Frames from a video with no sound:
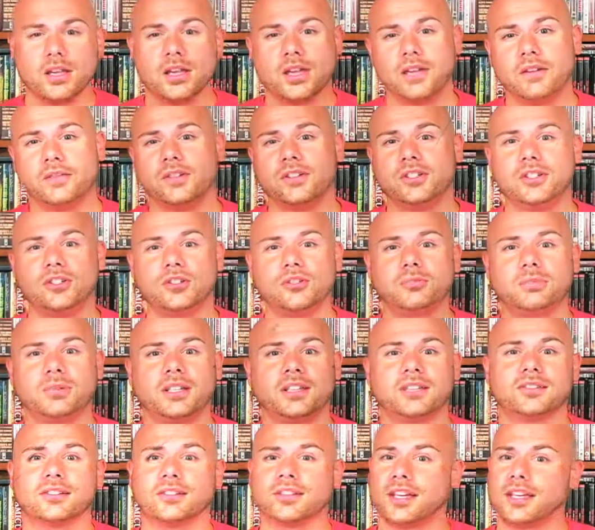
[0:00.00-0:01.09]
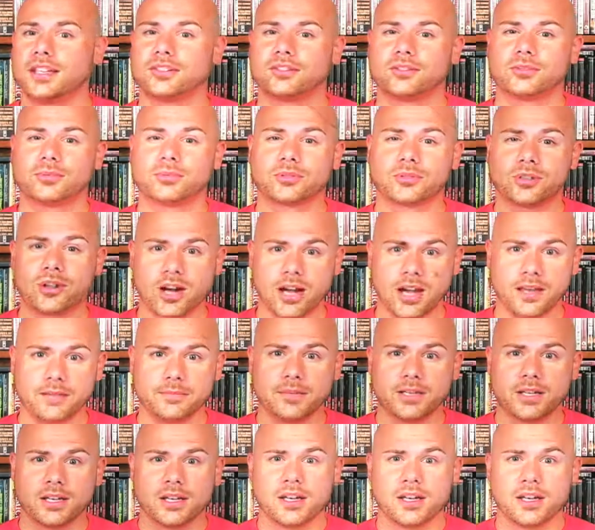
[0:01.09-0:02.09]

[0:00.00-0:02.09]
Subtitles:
If you do, please like and subscribe.